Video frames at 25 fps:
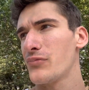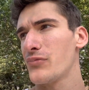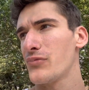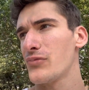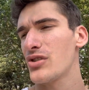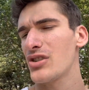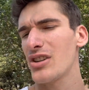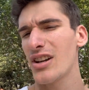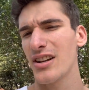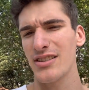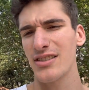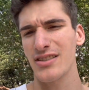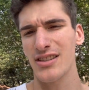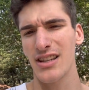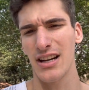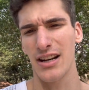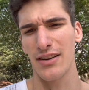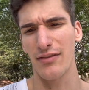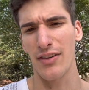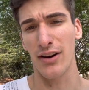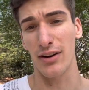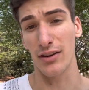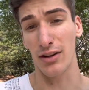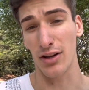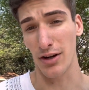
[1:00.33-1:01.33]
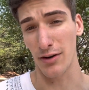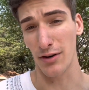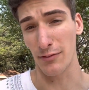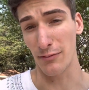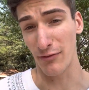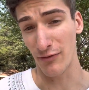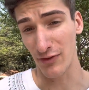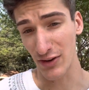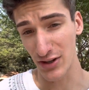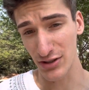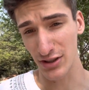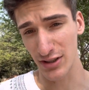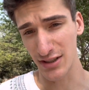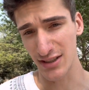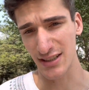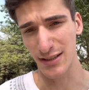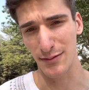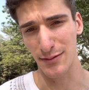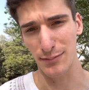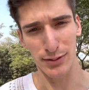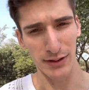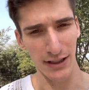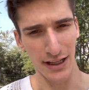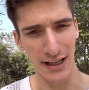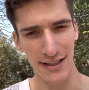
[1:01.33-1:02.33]
since then I've had a lot of visions
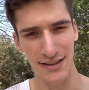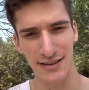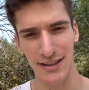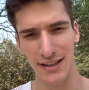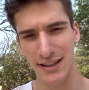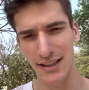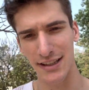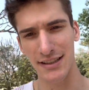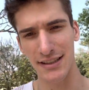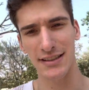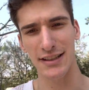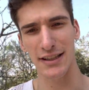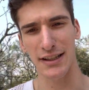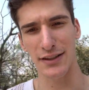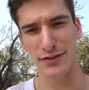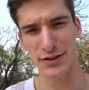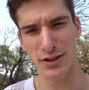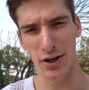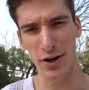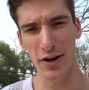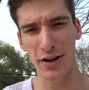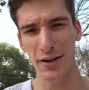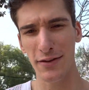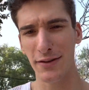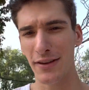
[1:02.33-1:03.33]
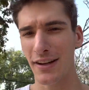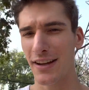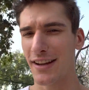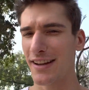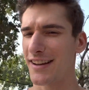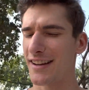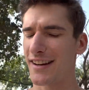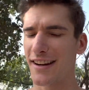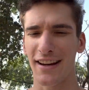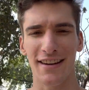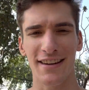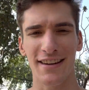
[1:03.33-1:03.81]
and plans and things that I've started, and I